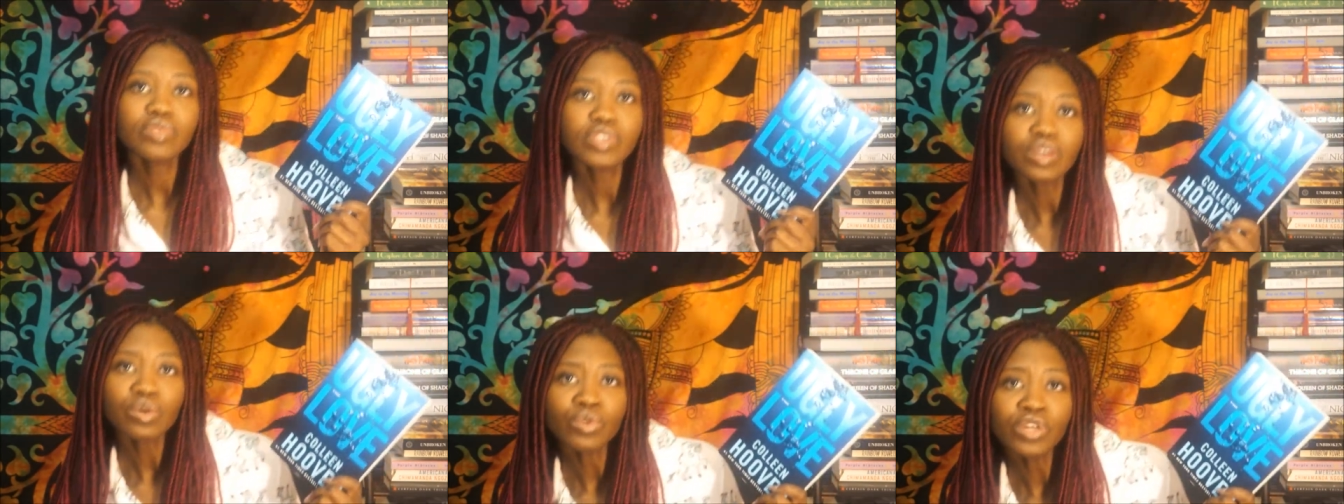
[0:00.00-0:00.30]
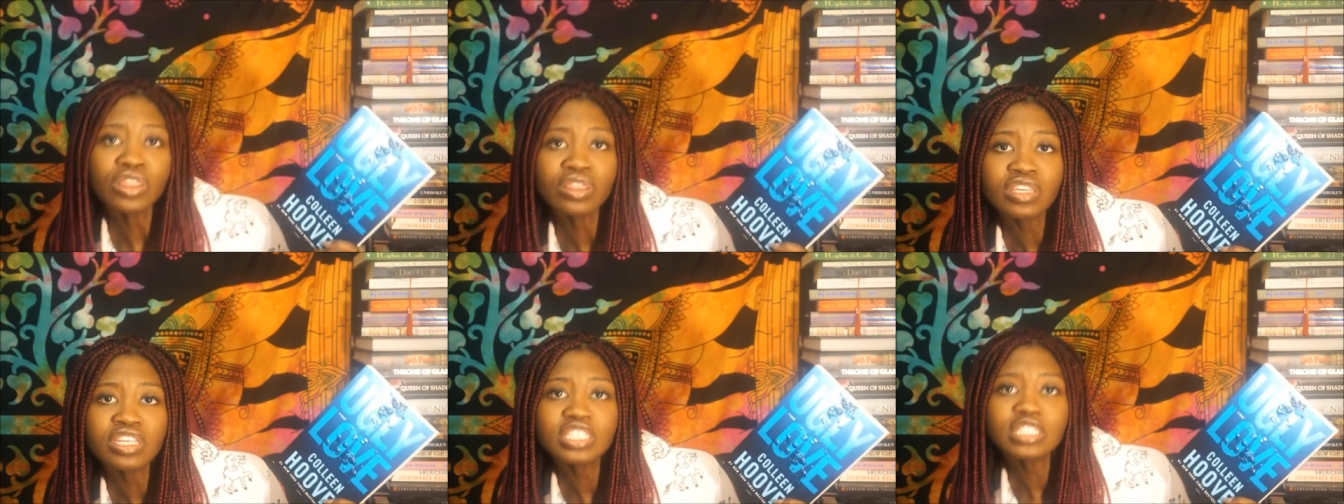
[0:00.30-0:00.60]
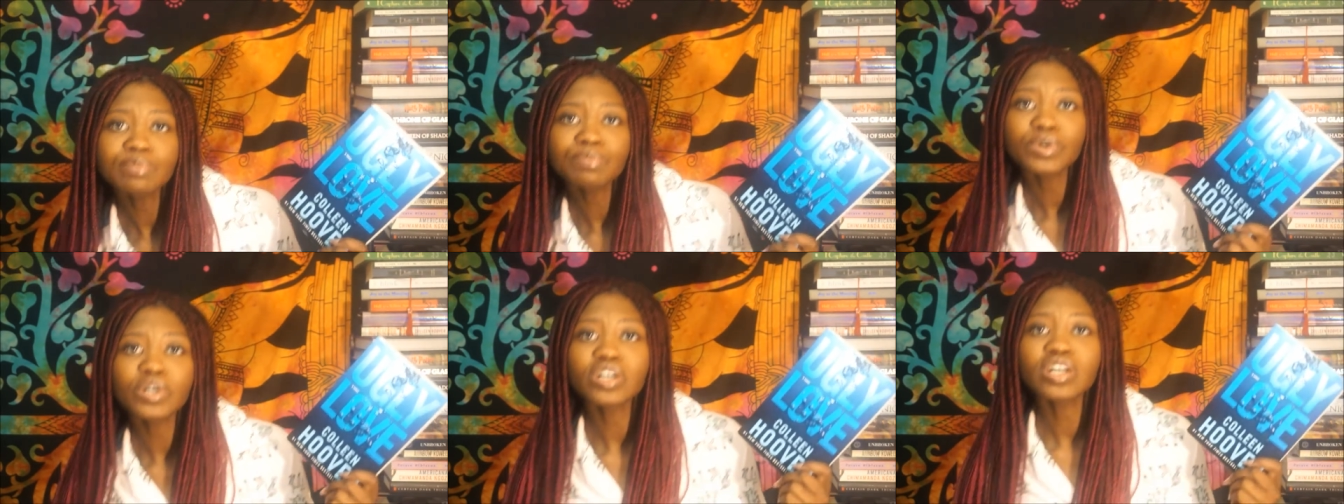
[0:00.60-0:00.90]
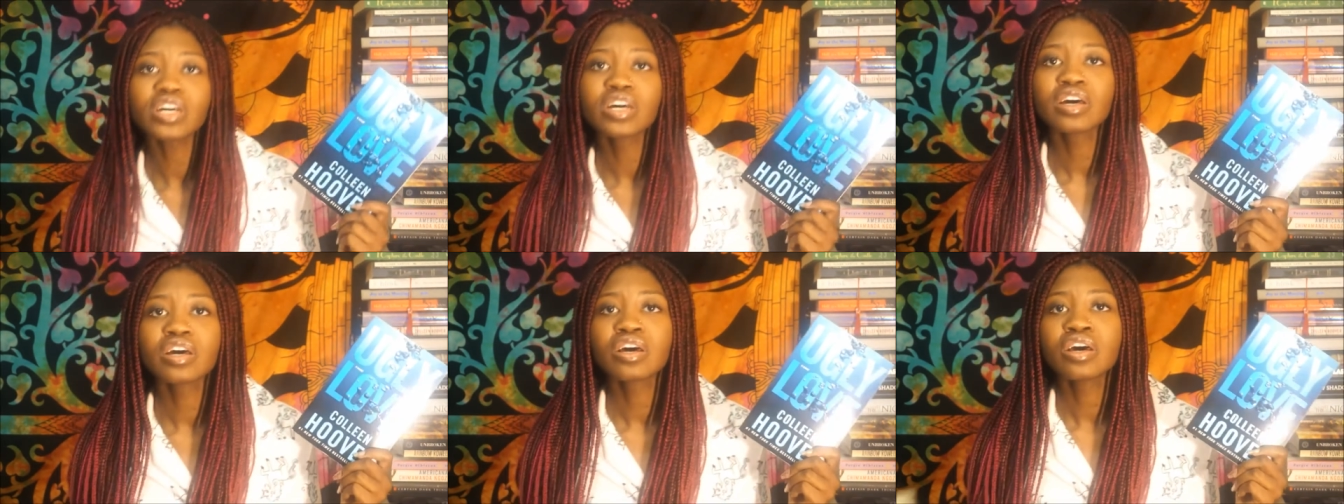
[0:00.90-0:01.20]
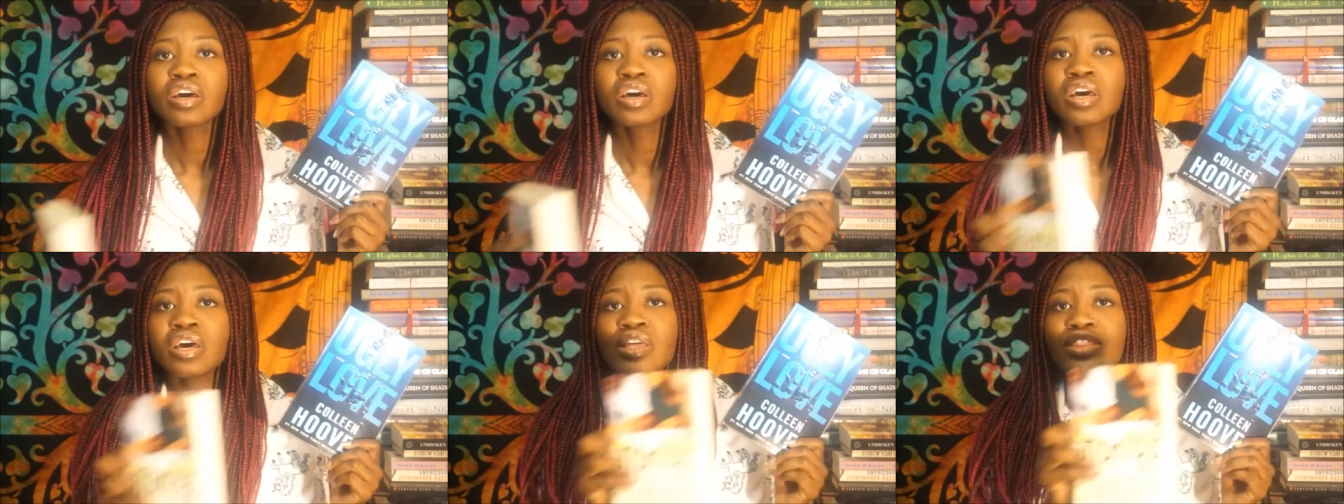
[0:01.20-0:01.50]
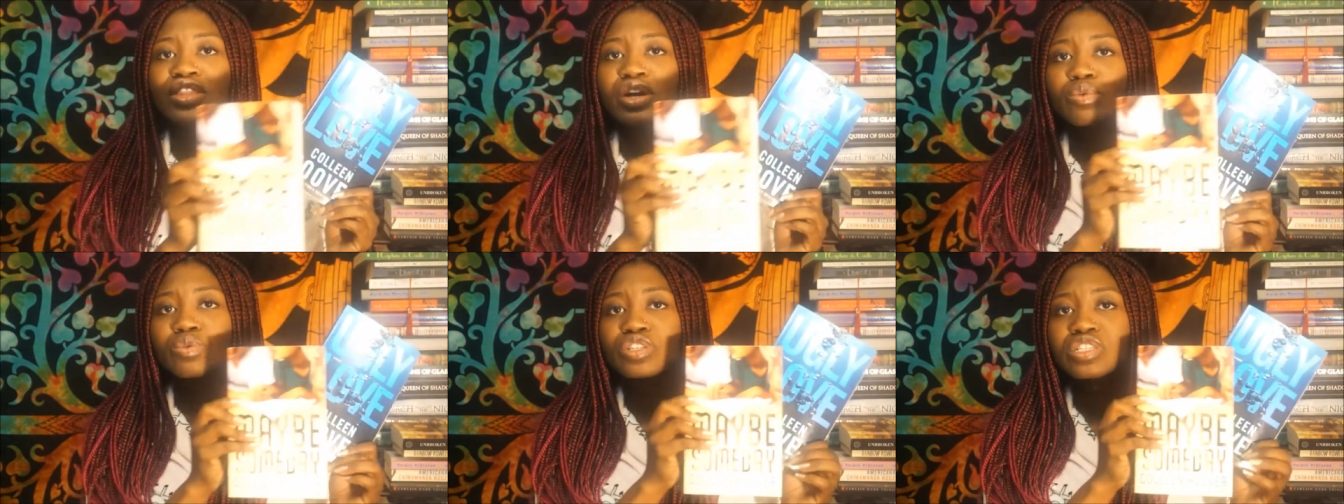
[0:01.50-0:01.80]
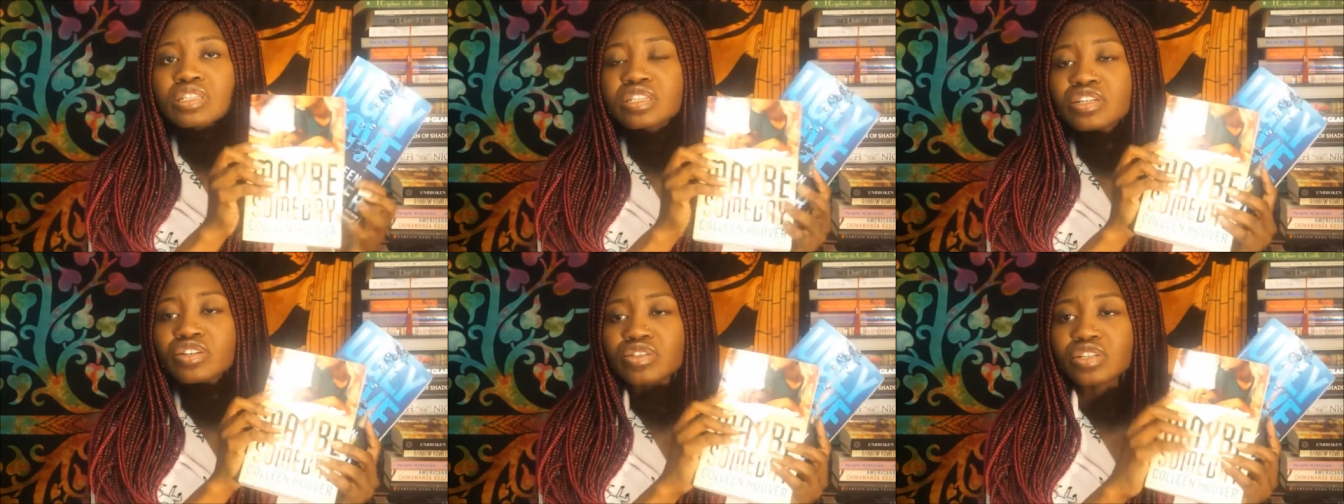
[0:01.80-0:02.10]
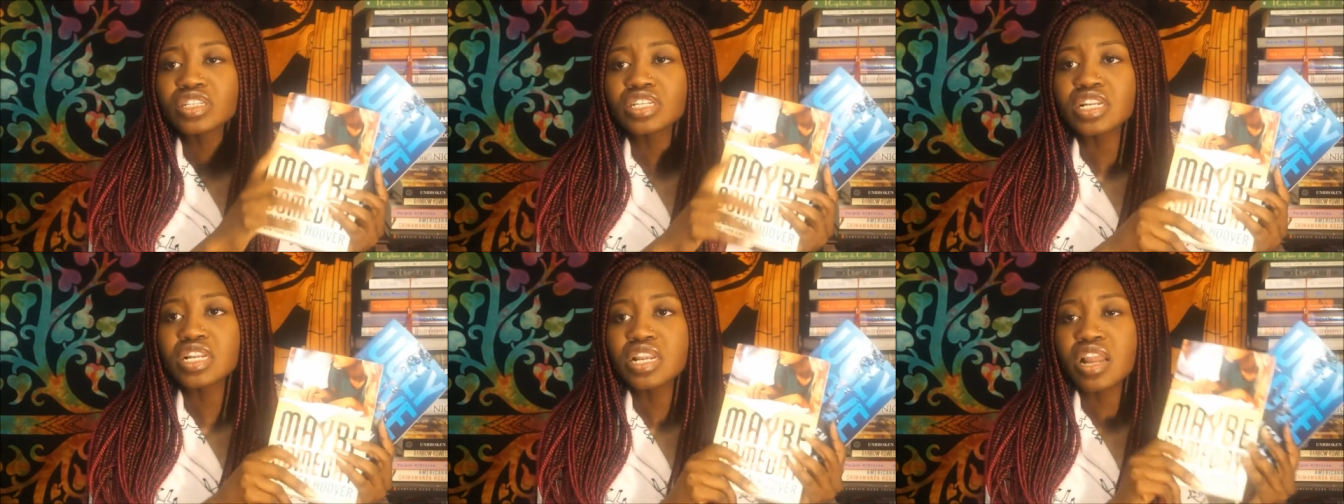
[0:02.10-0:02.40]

with this book there was literally